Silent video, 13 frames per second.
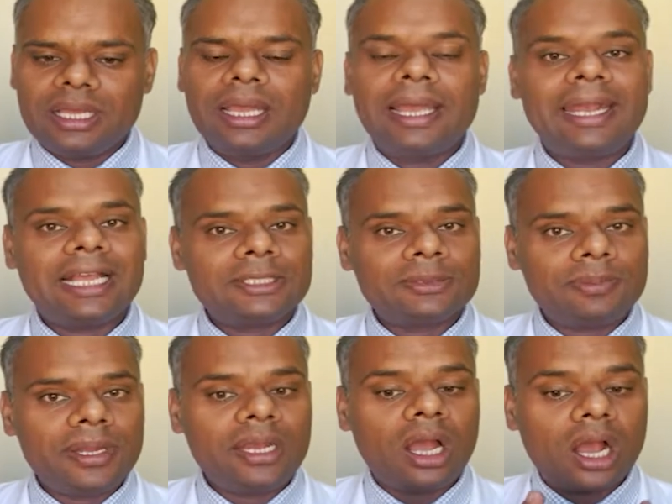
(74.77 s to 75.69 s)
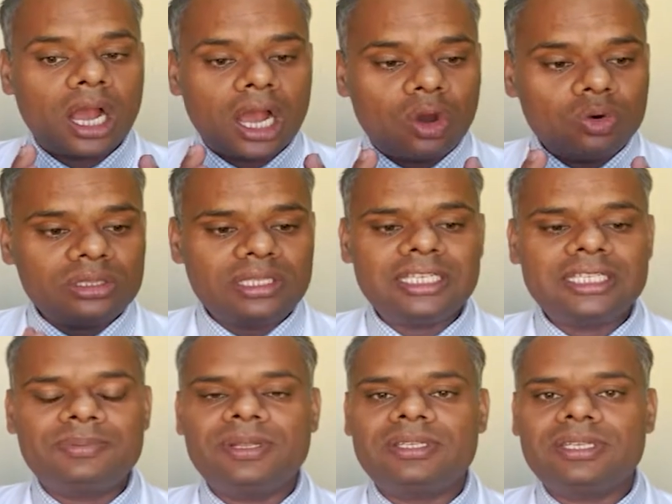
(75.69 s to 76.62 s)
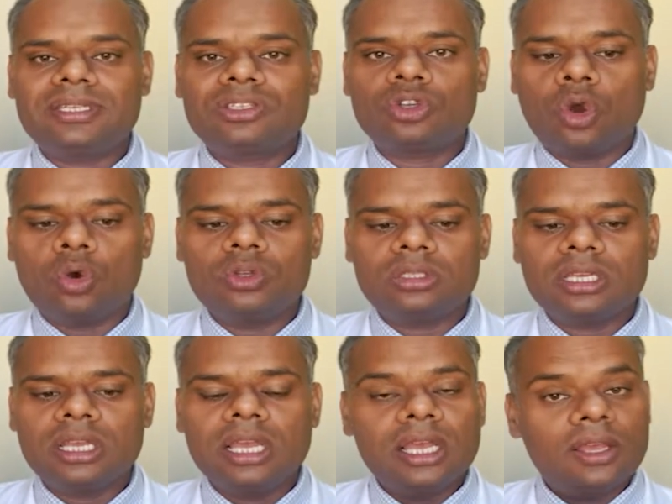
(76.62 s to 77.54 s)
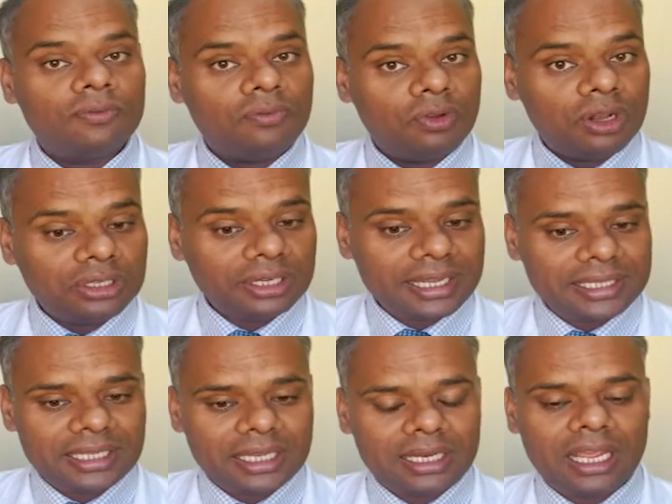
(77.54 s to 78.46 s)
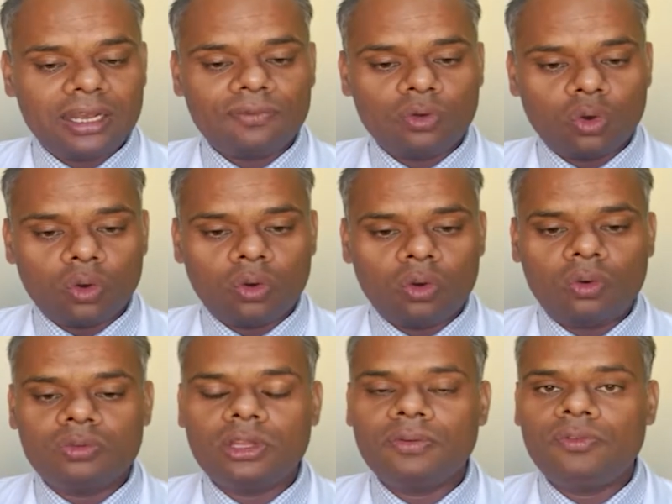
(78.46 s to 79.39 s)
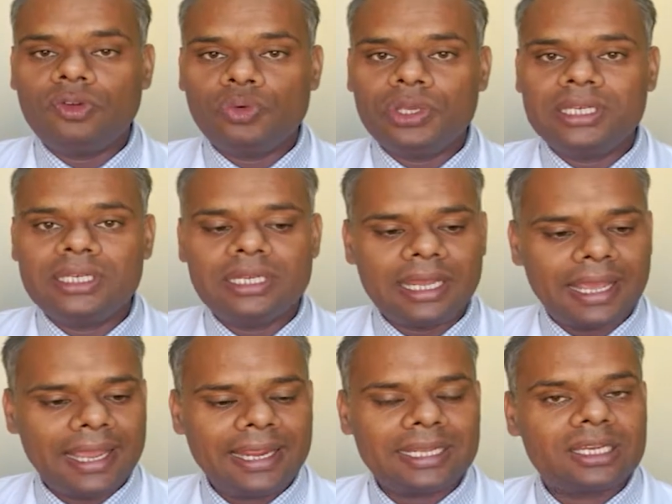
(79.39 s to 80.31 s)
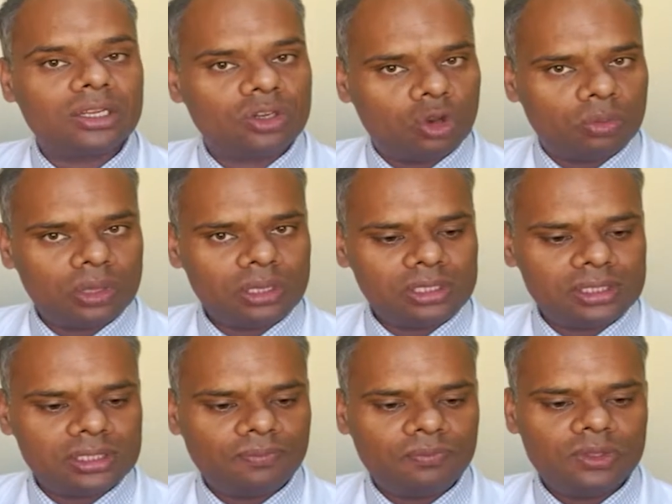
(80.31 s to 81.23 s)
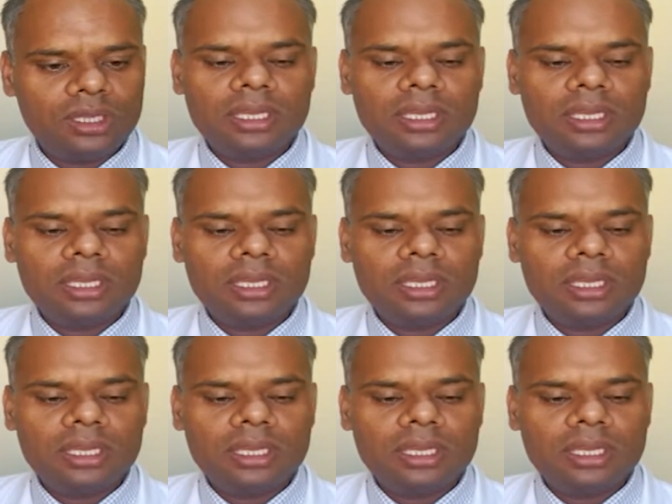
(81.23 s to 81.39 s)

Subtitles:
and explain how these pressures cause filtration and of the fluid at glomerulus.